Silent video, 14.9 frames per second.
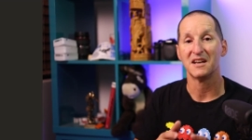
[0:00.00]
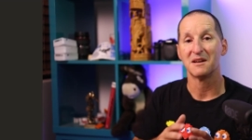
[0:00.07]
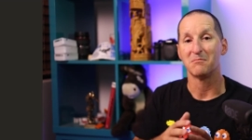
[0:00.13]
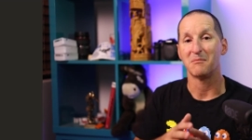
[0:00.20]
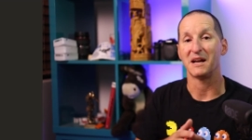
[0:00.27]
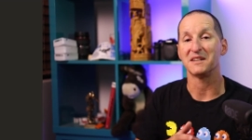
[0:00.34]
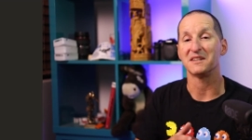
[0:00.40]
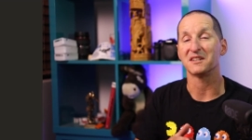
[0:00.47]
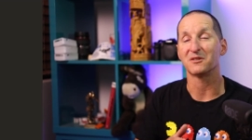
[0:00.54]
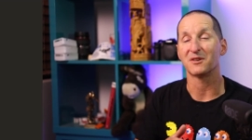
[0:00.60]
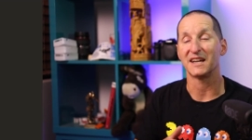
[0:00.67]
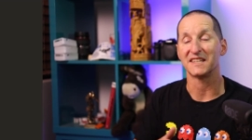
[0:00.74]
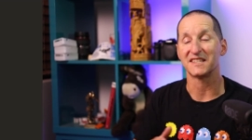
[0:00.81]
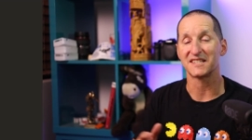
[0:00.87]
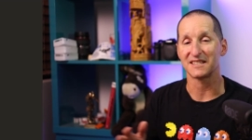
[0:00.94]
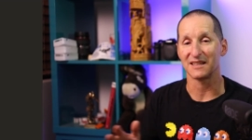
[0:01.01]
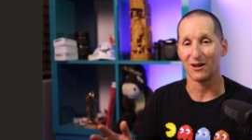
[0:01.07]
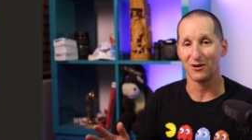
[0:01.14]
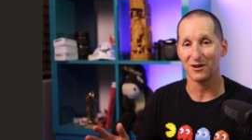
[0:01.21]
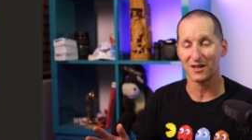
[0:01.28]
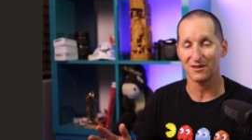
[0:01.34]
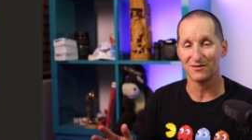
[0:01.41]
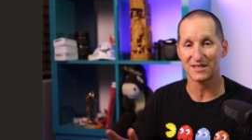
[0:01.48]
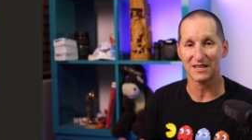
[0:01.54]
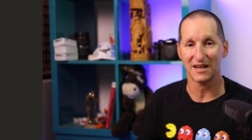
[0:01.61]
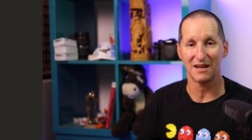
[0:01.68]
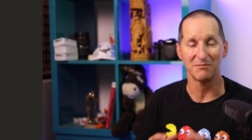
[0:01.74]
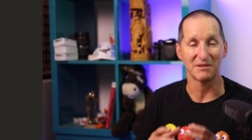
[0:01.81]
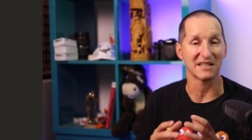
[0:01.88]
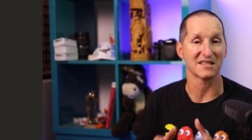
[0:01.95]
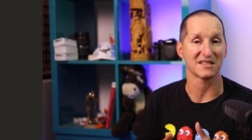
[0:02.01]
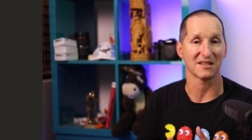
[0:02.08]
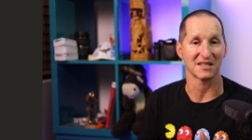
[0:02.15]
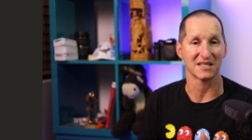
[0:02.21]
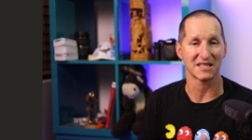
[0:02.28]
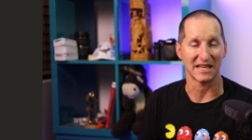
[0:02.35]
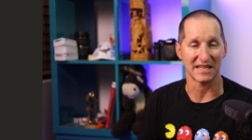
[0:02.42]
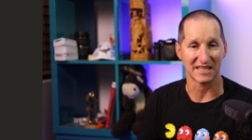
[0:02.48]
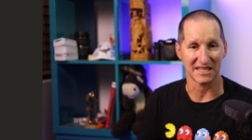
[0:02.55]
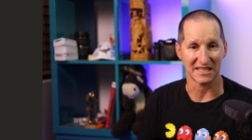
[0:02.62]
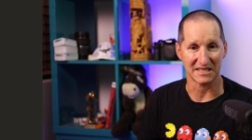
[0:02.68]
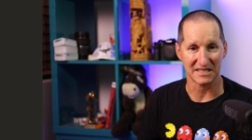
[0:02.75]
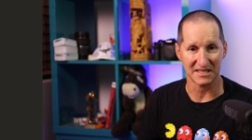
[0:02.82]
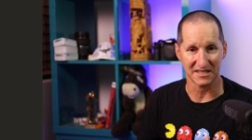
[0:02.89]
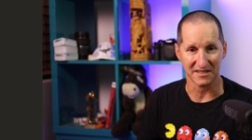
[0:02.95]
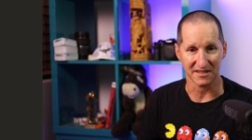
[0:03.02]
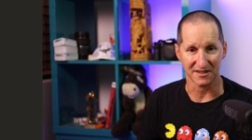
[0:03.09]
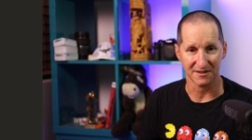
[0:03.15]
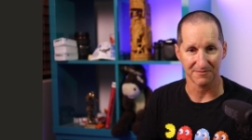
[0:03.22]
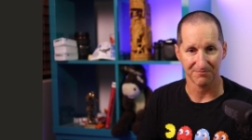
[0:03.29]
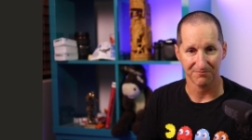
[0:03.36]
may degrade slowly over time, but it's going to stay consistent.